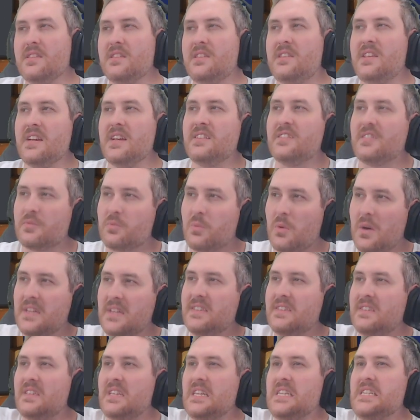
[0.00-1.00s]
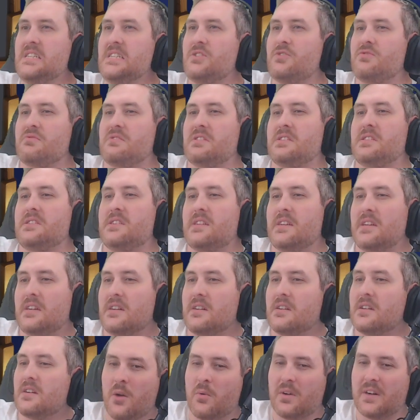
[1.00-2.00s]
This one's interesting.
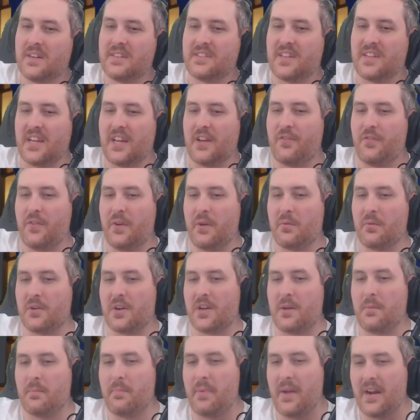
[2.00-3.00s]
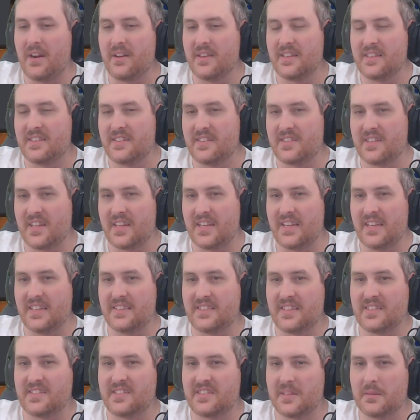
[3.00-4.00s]
Whereas, like, if we were to compare this, it's like,
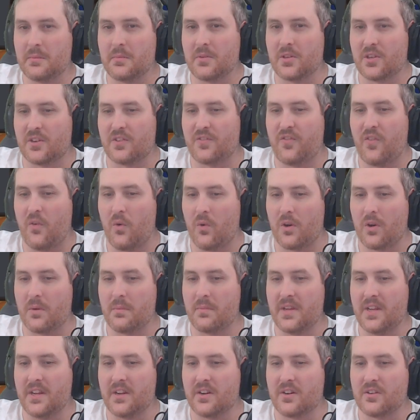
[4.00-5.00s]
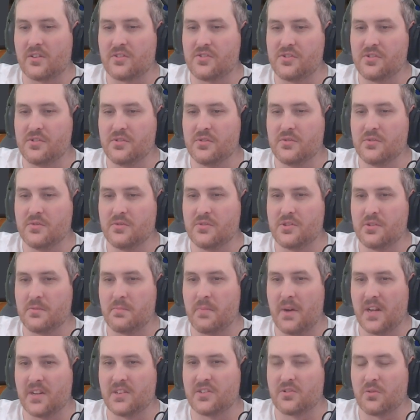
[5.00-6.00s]
it's a similar form here to
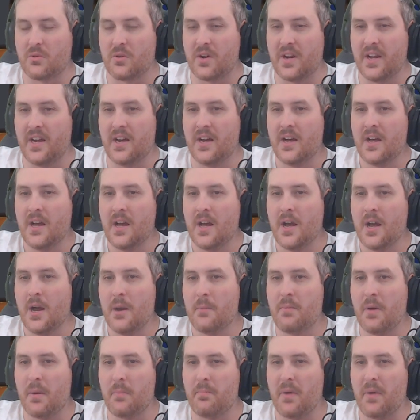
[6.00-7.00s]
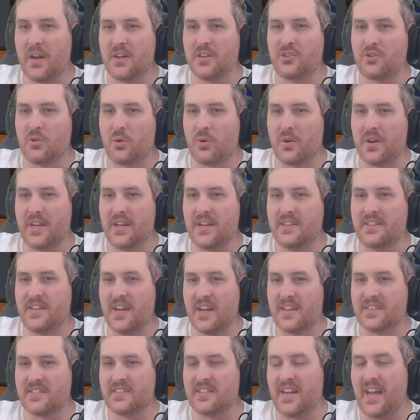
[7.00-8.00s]
Buntoria, but Buntoria
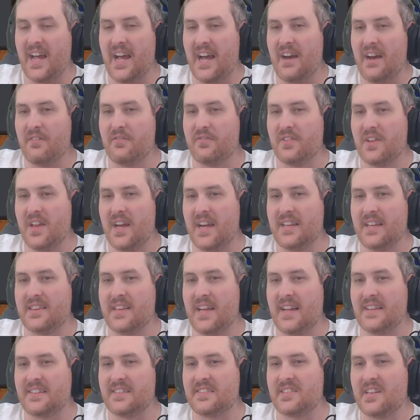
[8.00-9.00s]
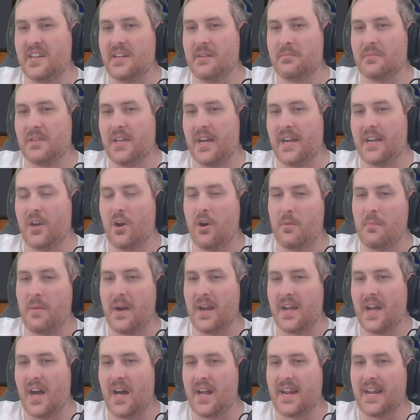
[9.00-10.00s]
doesn't have, like, that same, like, oh
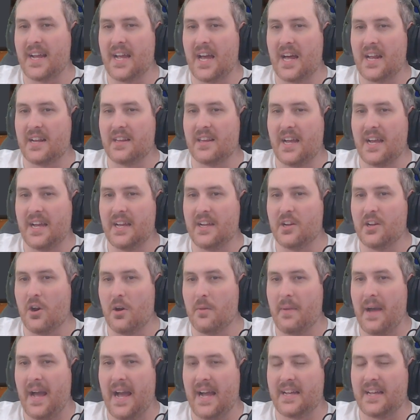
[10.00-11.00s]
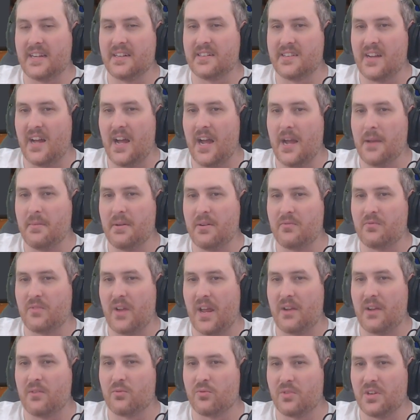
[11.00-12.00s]
my god, I gotta, like, go back in time and
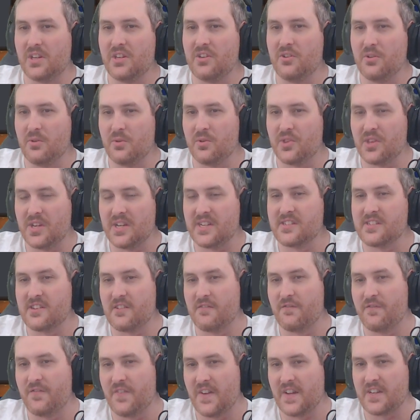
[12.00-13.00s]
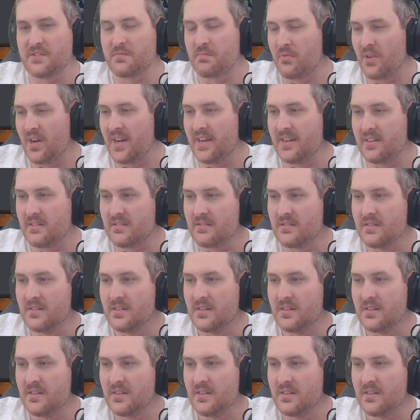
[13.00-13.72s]
redo things and fix Britain,